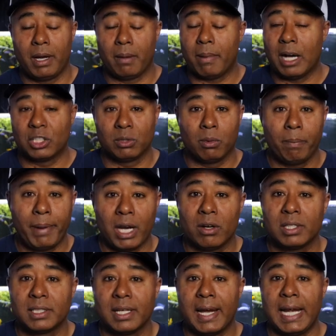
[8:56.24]
possible
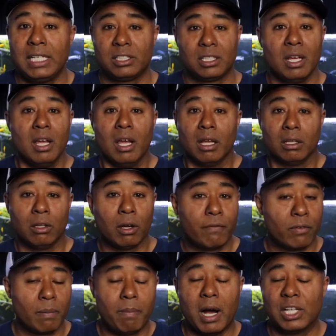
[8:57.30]
parasites, look
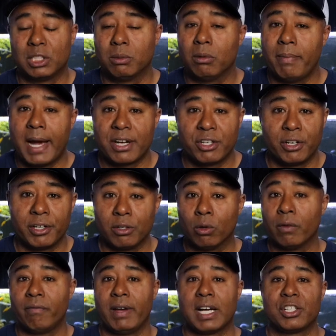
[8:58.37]
for possible
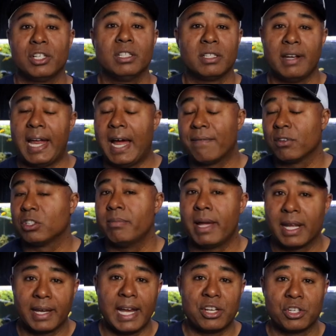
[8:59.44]
bacterial infections, and have those
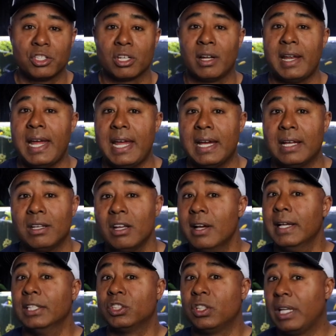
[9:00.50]
medications on hand
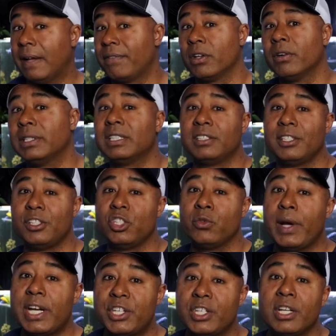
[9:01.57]
so that if there is a
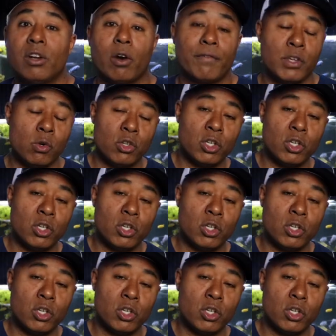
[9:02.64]
situation, or if you